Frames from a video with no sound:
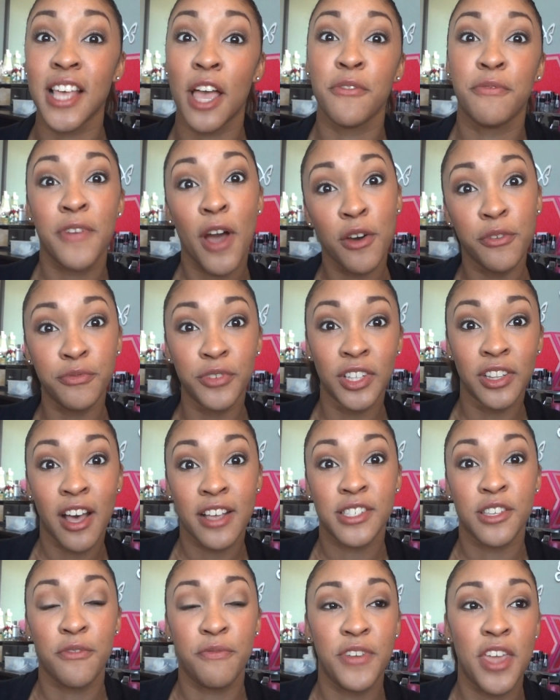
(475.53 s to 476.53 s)
I found
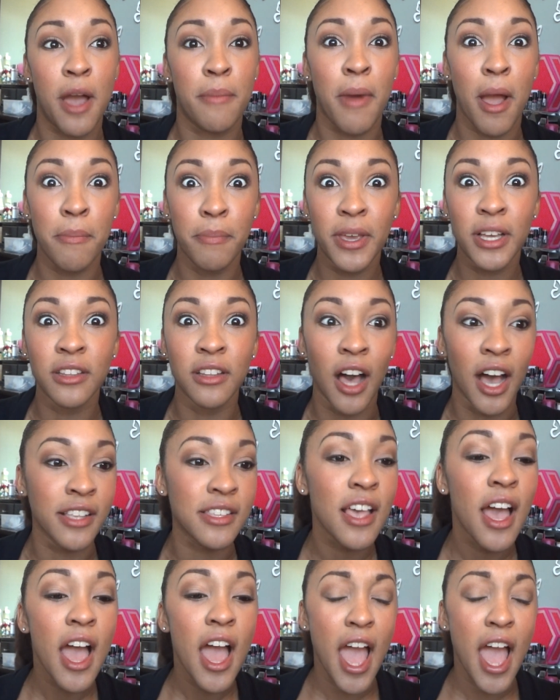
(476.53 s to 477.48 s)
Philosophy at my Big Lots.